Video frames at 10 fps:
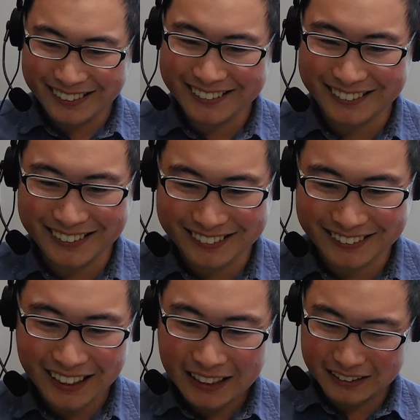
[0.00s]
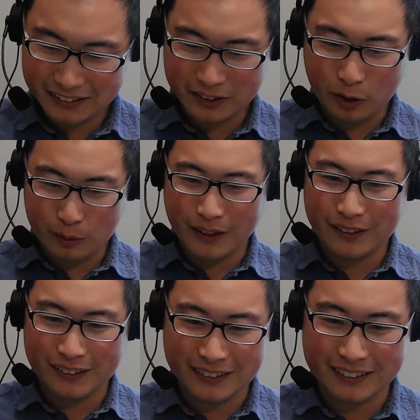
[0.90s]
I think that's the story
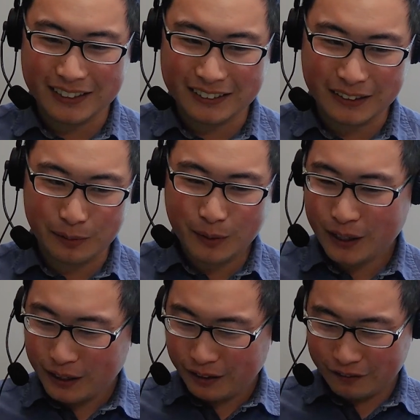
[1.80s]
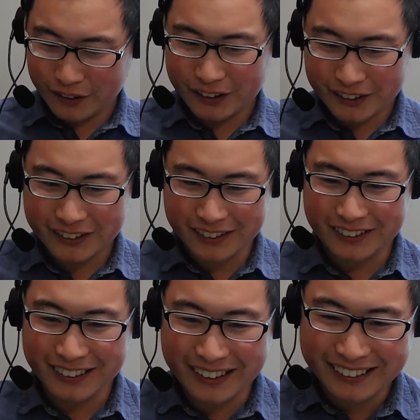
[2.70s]
behind this is actually very
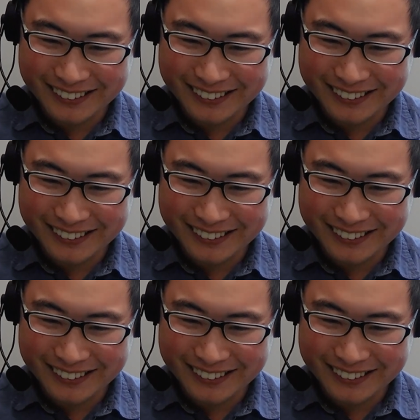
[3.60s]
interesting.